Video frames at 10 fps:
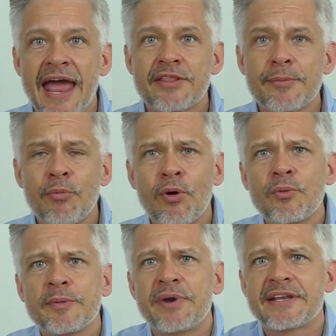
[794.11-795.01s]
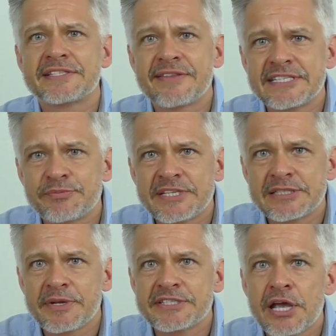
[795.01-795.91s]
And the more we practice these
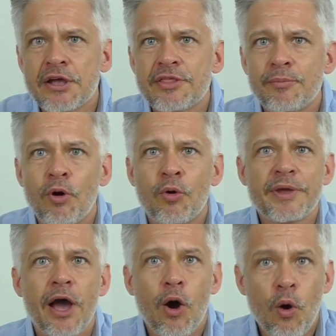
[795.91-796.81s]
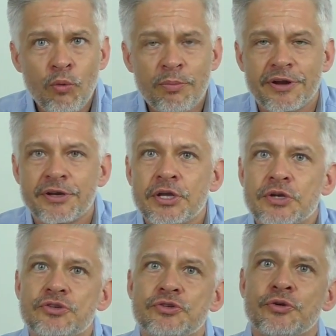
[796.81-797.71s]
principles, the more we are open
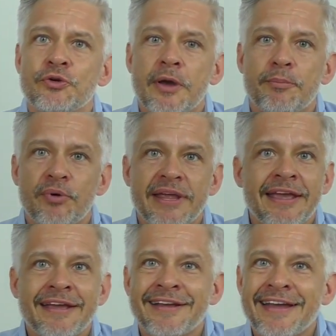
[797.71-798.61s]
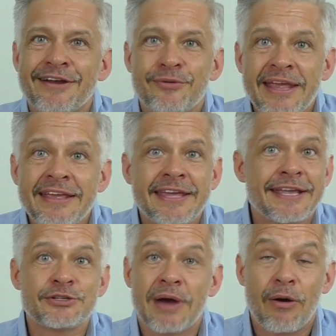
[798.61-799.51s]
to bringing Reiki
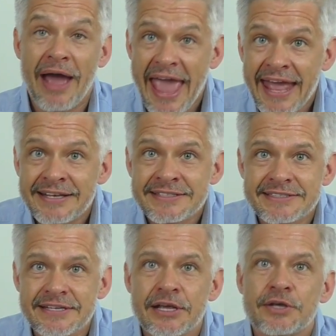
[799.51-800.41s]
into our hands,